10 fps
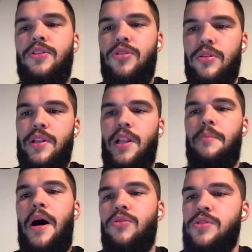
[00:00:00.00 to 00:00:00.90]
total
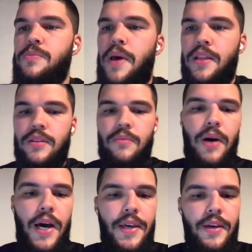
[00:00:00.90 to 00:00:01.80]
amount spent
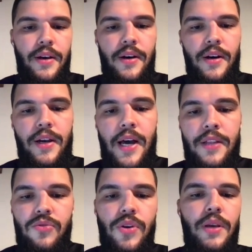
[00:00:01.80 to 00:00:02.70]
by
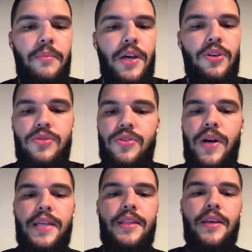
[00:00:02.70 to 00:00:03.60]
country, by user
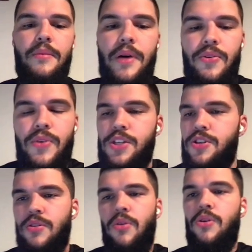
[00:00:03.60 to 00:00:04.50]
ID, by
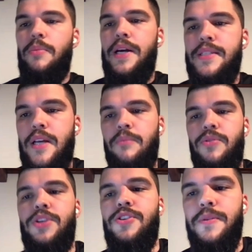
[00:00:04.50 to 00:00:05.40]
region, or by
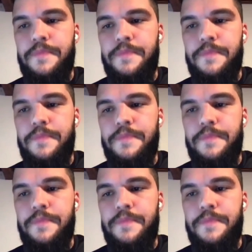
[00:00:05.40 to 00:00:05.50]
sub-region.